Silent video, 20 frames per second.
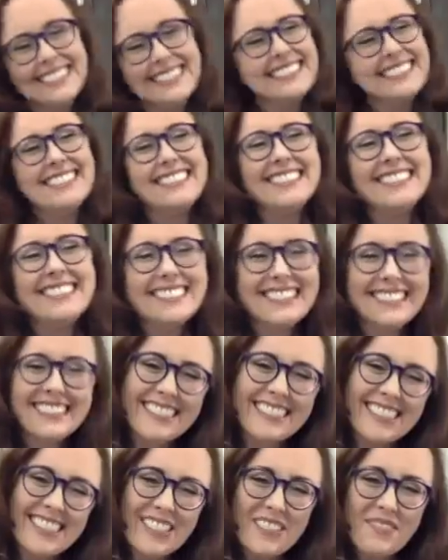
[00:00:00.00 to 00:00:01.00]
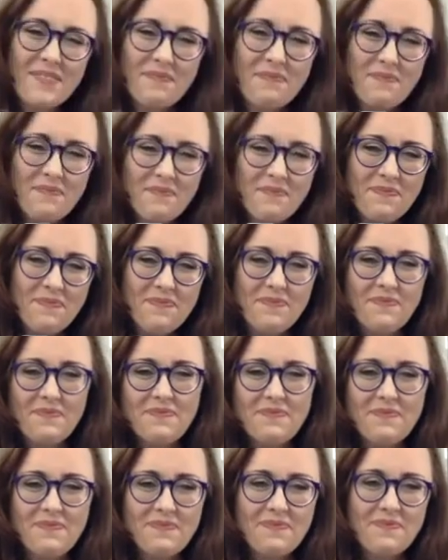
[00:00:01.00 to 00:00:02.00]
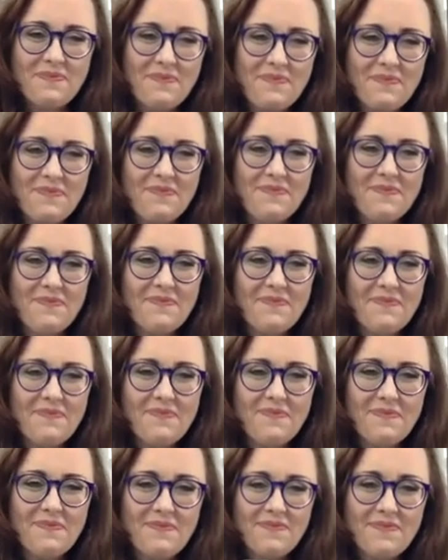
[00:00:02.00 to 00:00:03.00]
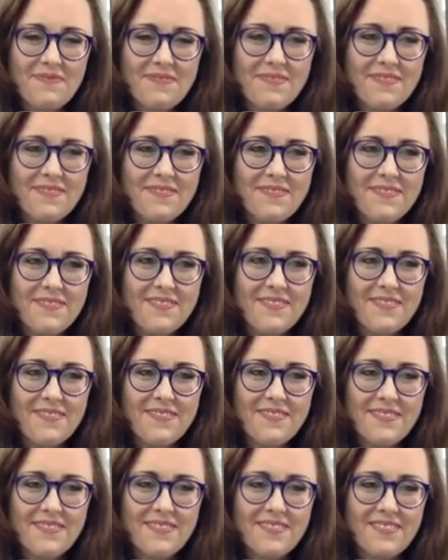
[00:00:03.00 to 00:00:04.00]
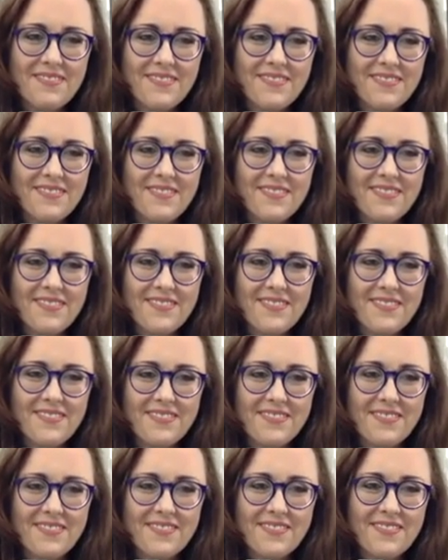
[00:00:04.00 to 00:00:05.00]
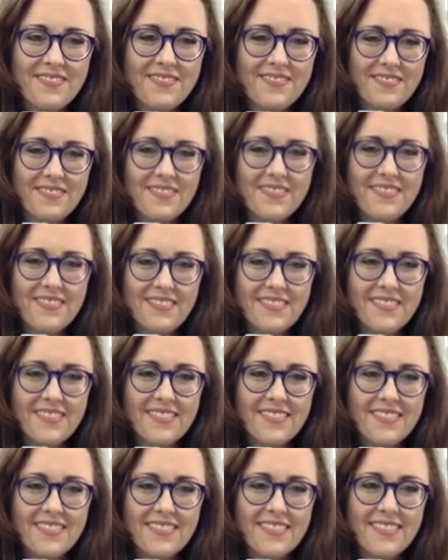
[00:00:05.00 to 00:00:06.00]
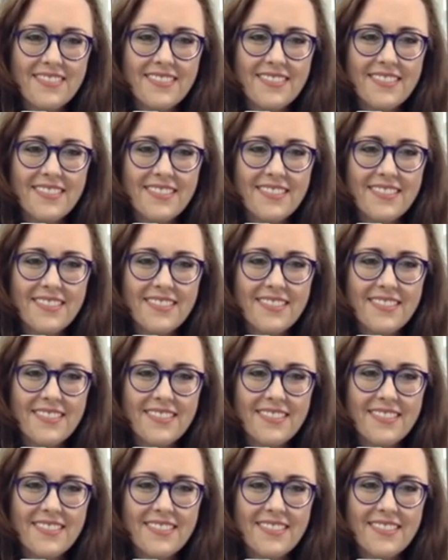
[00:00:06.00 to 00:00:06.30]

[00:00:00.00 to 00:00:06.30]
This person isn't speaking.